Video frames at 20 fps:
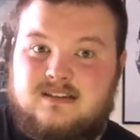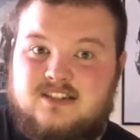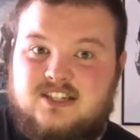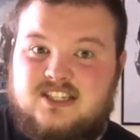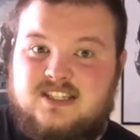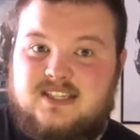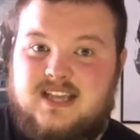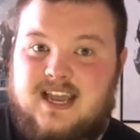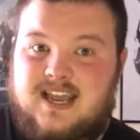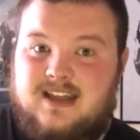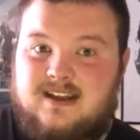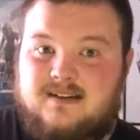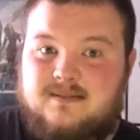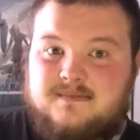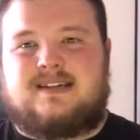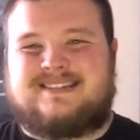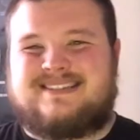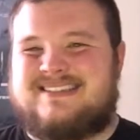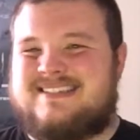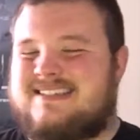Just saying.
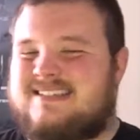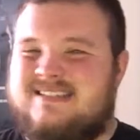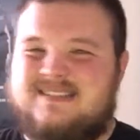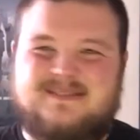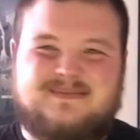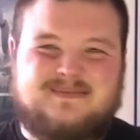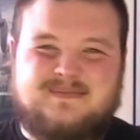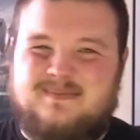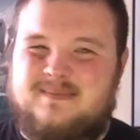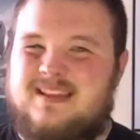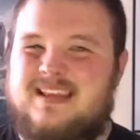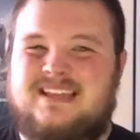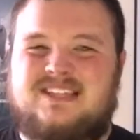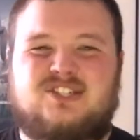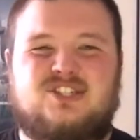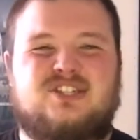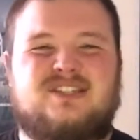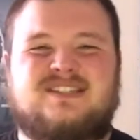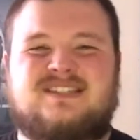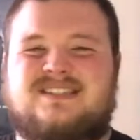
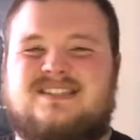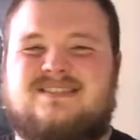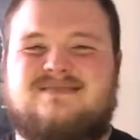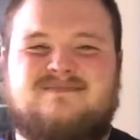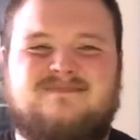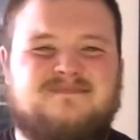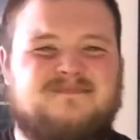It's just...